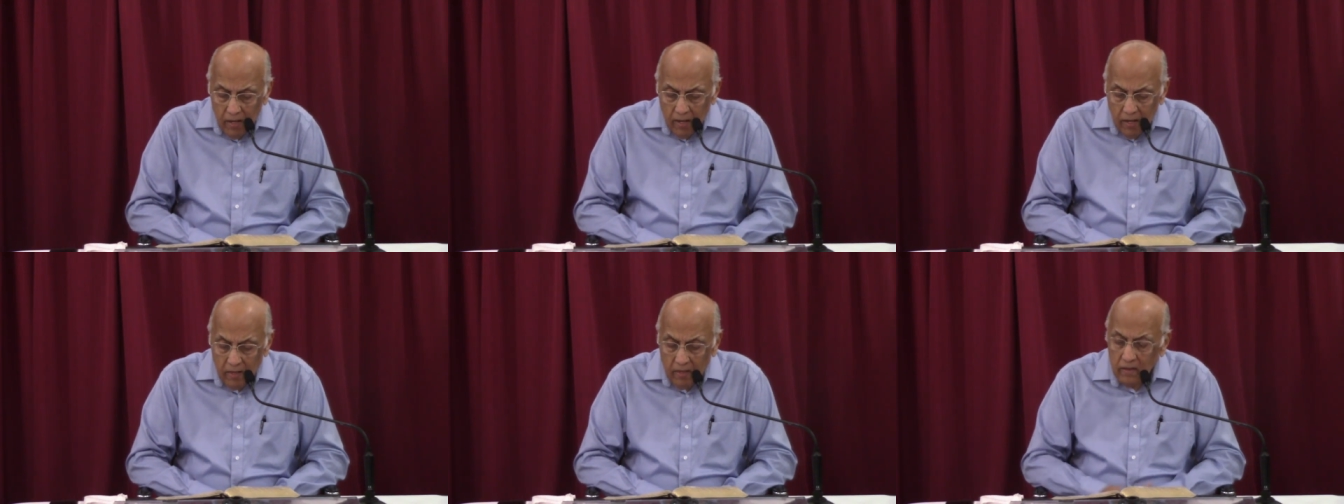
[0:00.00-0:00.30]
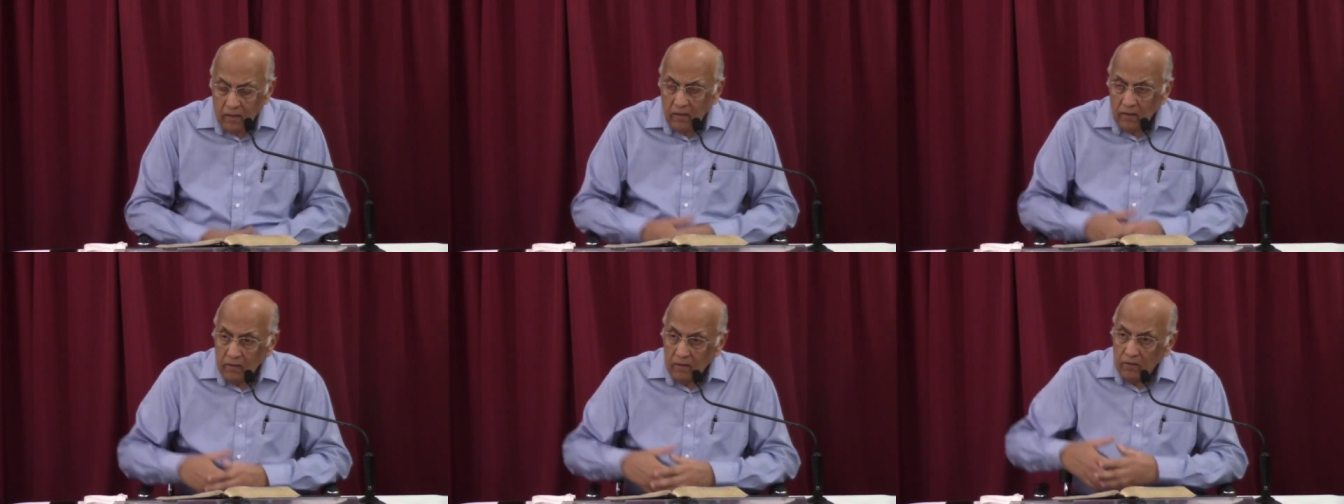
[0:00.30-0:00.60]
and
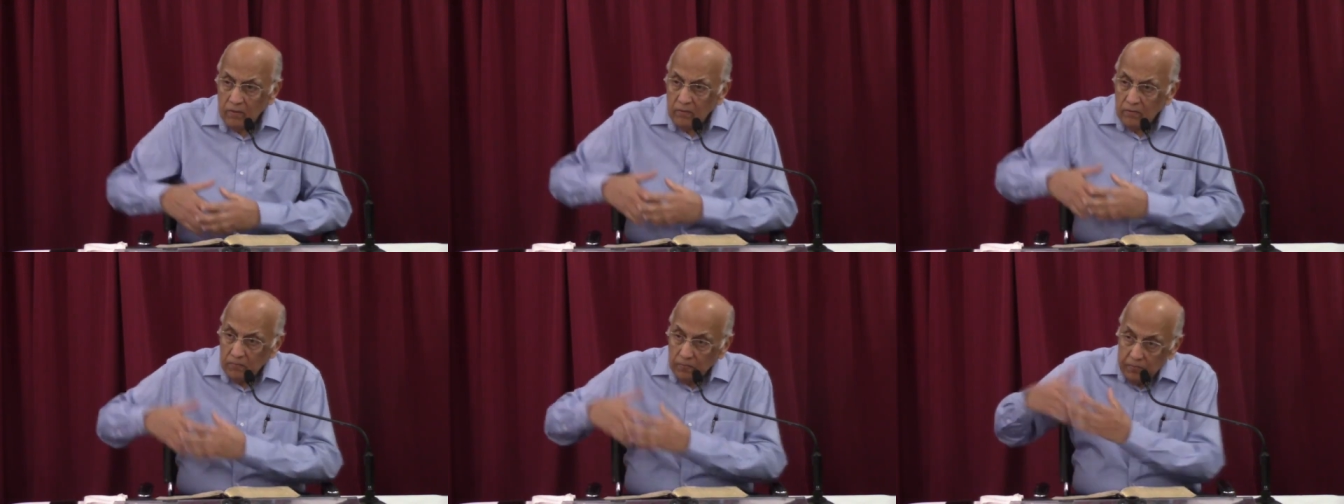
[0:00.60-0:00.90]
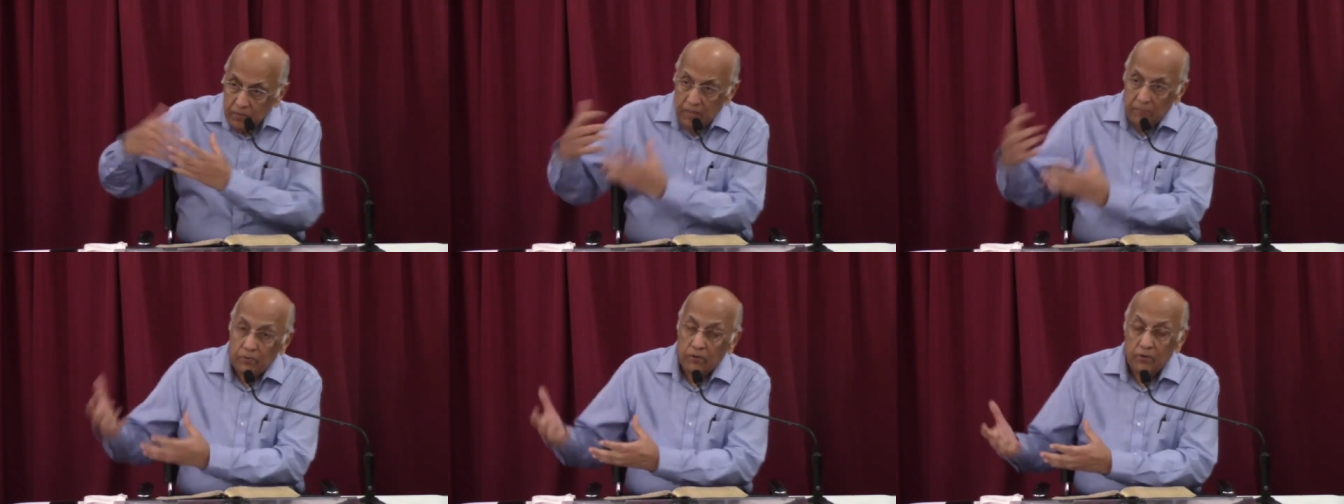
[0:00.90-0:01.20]
the
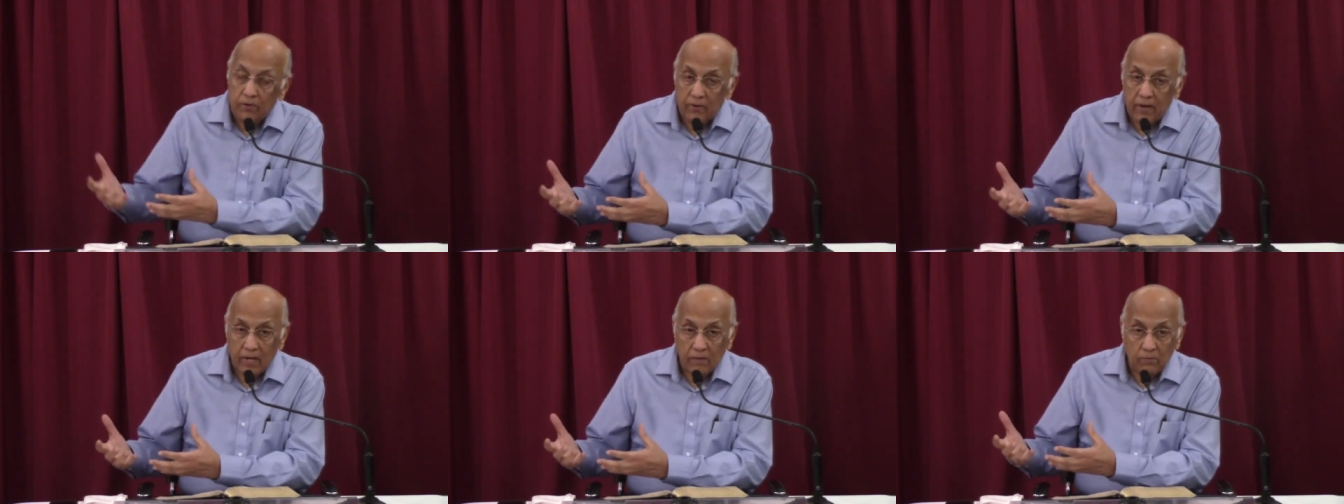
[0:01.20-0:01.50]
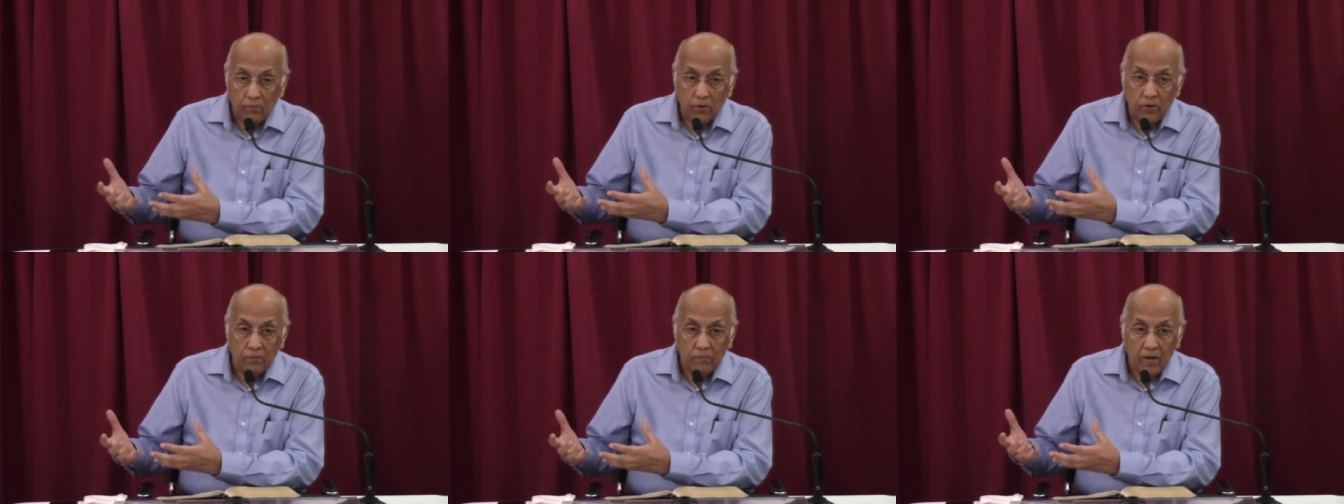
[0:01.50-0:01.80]
people who had
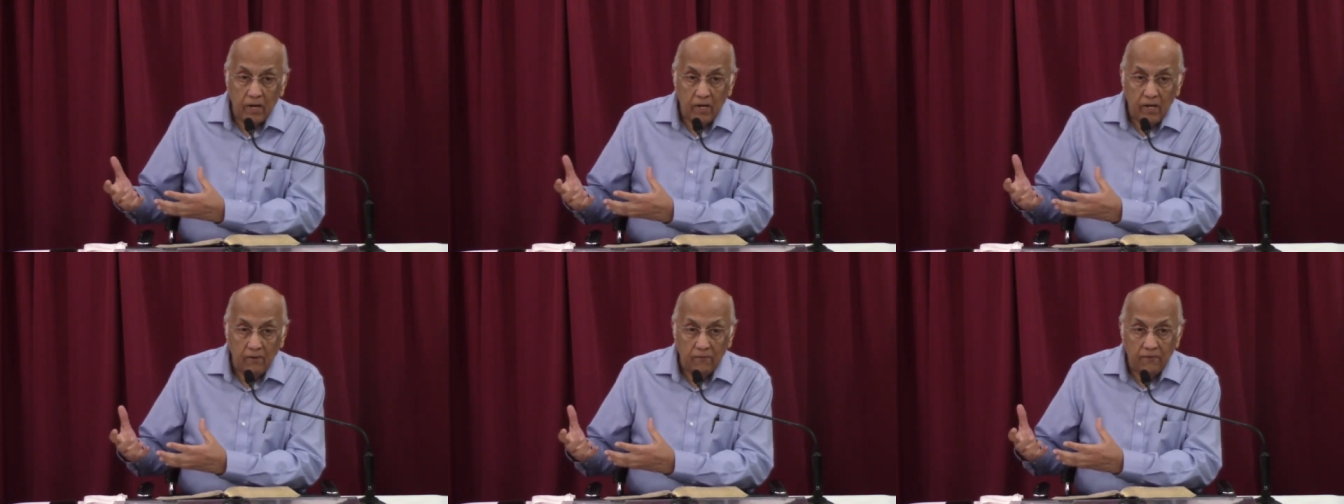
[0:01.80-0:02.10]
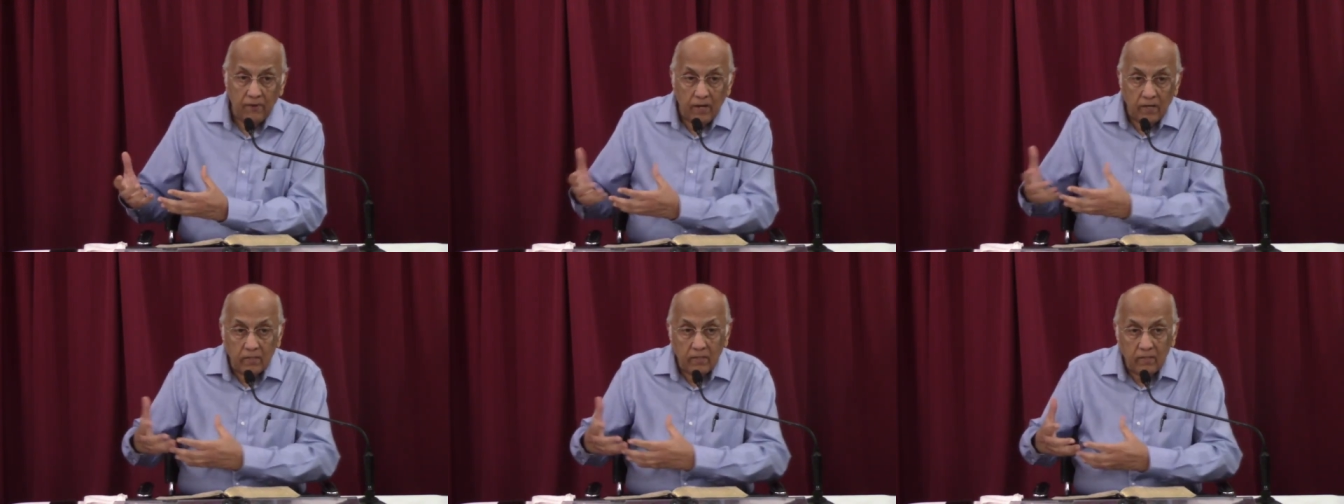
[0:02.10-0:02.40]
more money
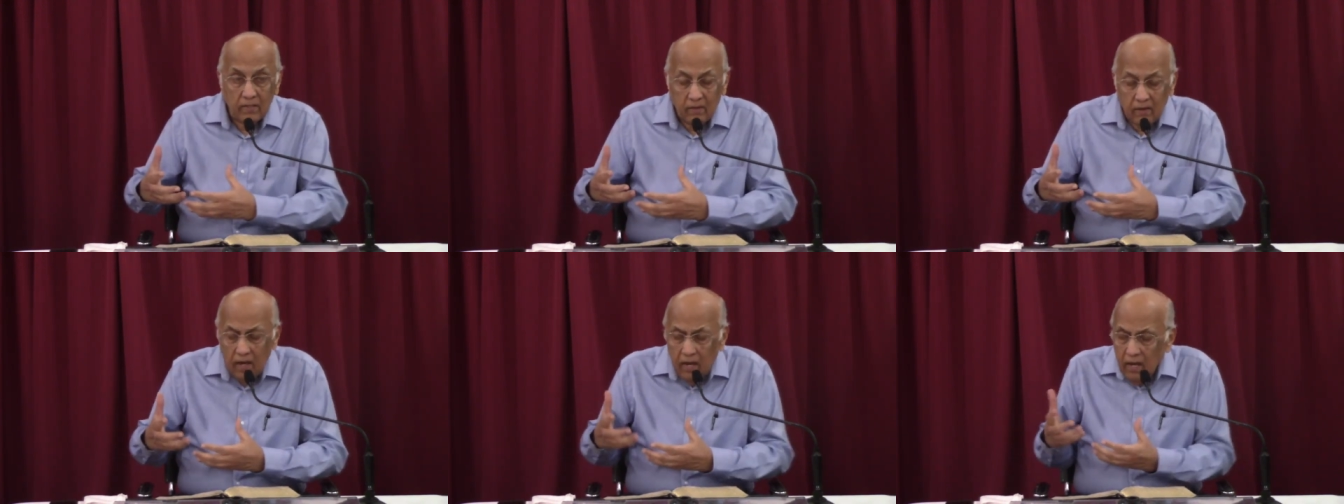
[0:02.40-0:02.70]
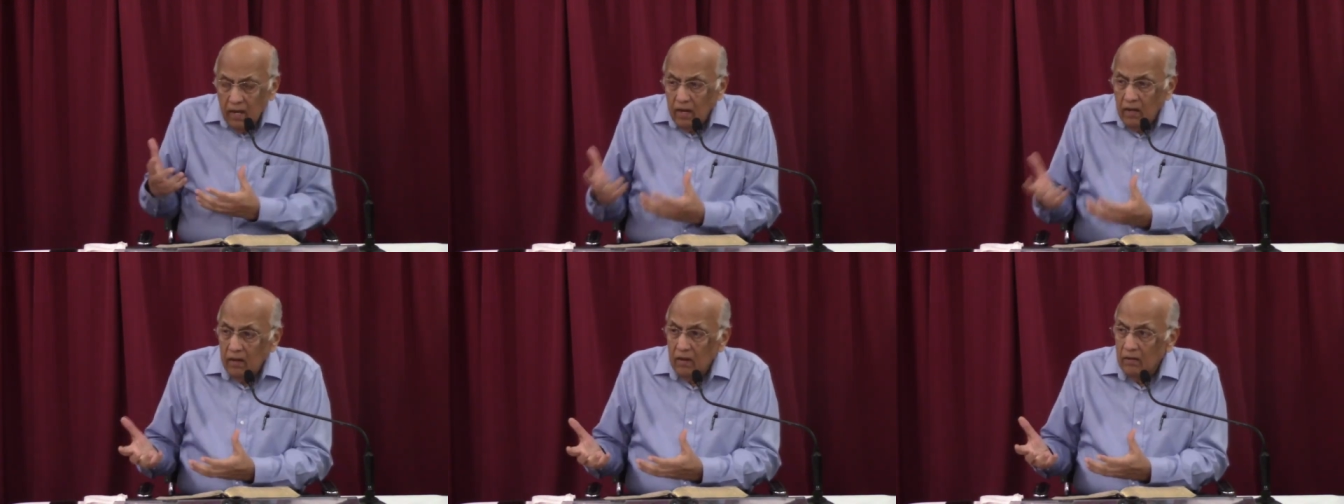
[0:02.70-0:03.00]
felt,
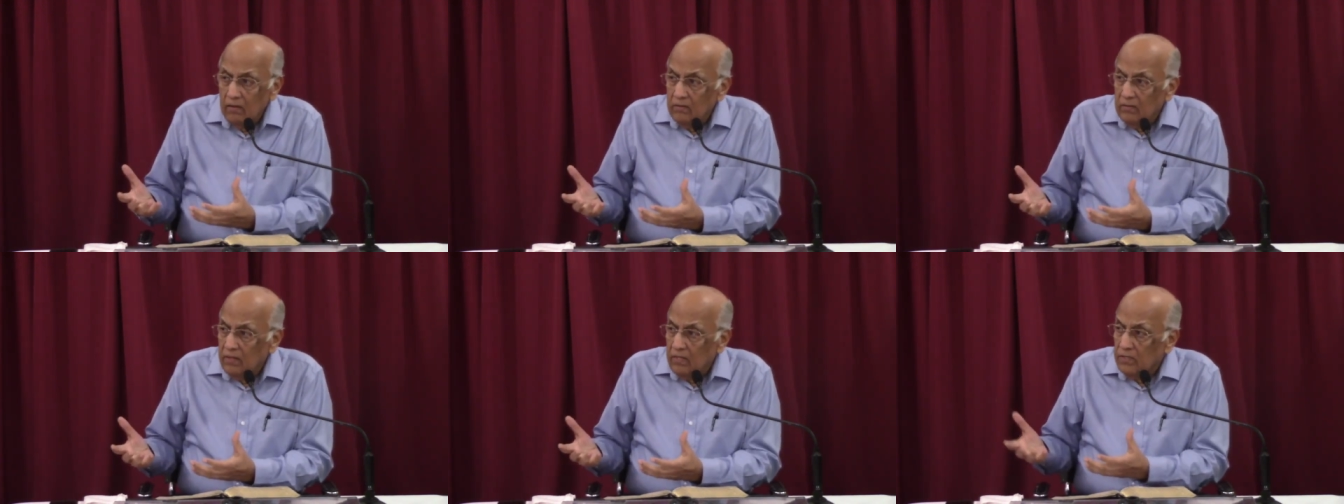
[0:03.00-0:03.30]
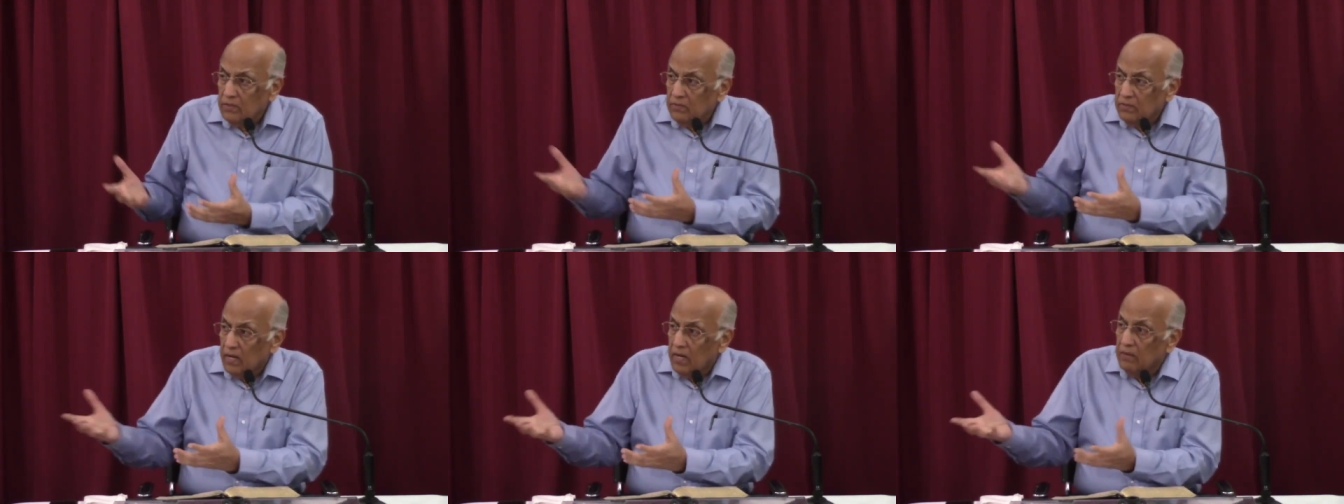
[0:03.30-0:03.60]
Hey,
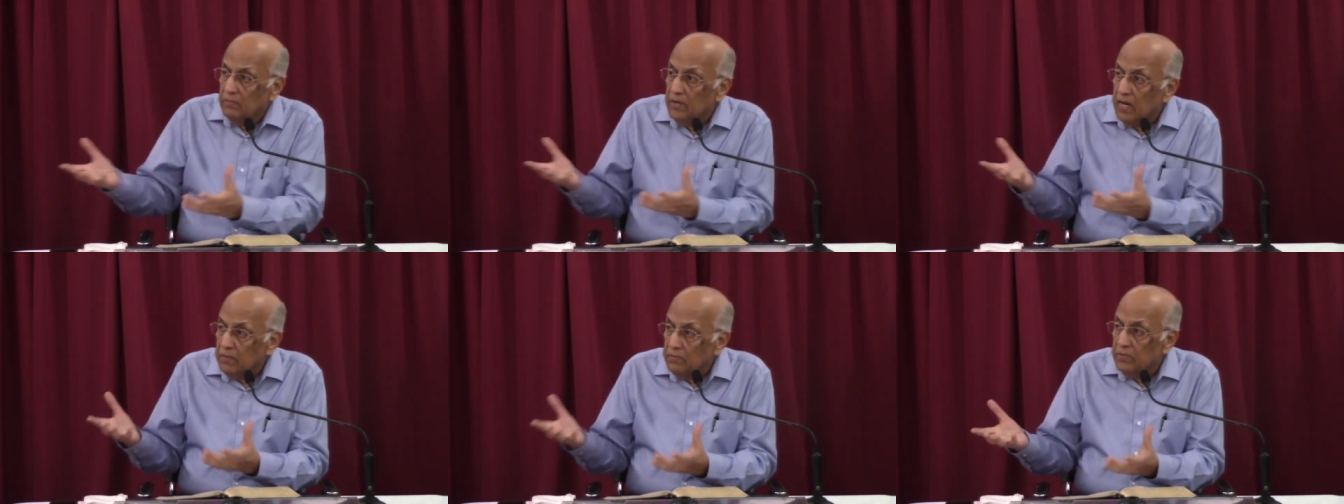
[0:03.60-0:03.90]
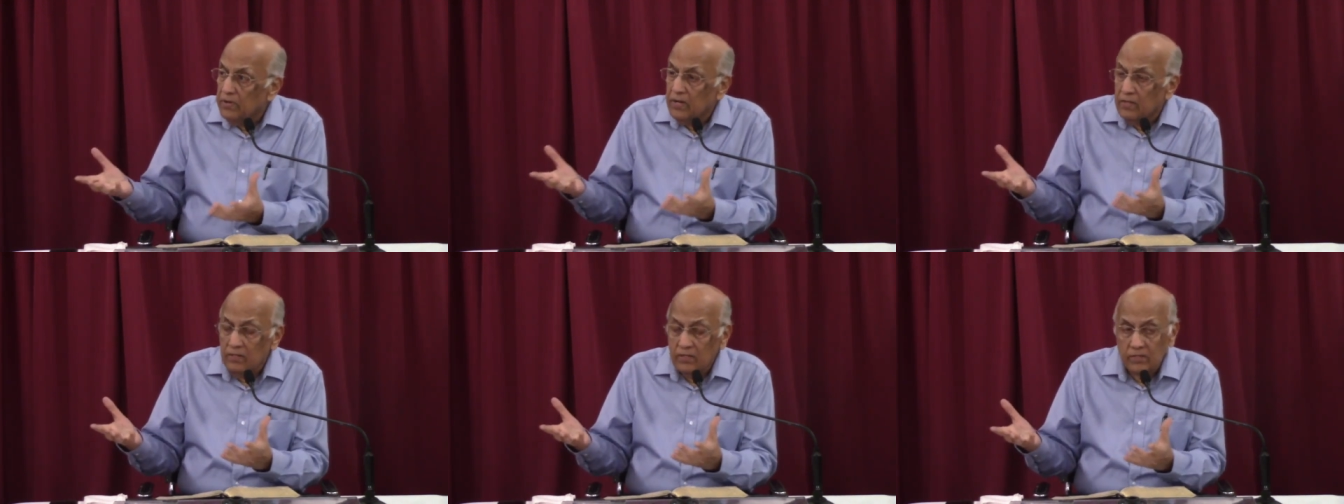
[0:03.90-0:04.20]
these are my
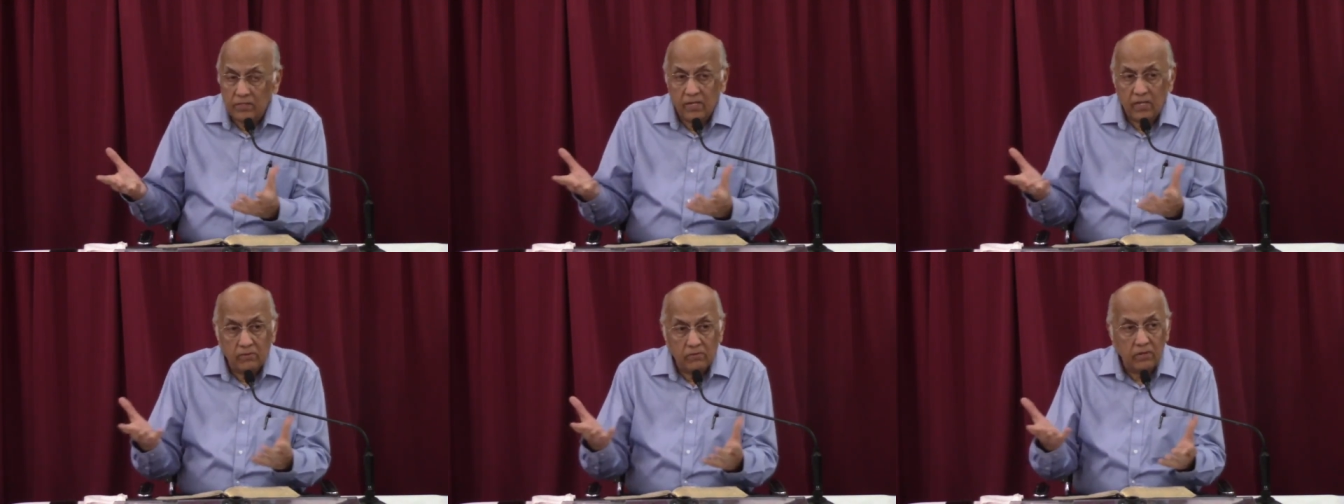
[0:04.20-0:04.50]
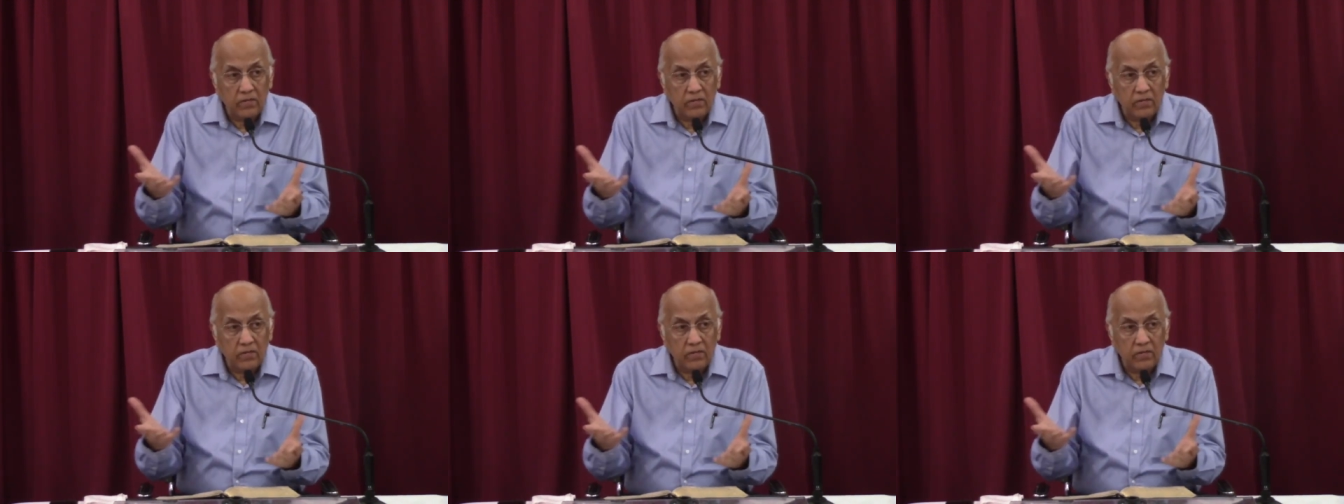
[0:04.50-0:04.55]
brothers. They're